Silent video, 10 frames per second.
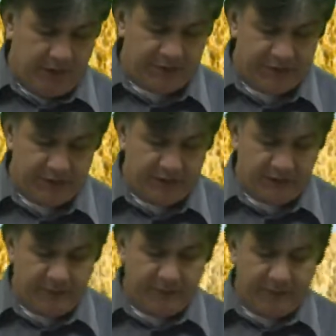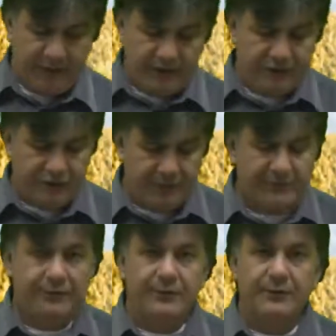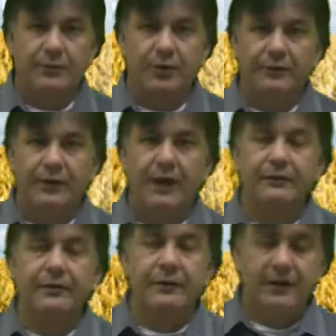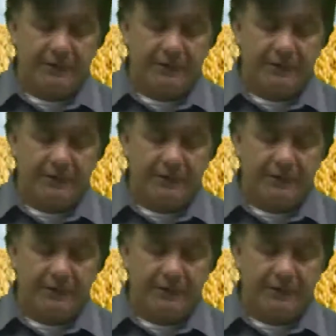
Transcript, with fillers: Argentine soybean production drops to 50.5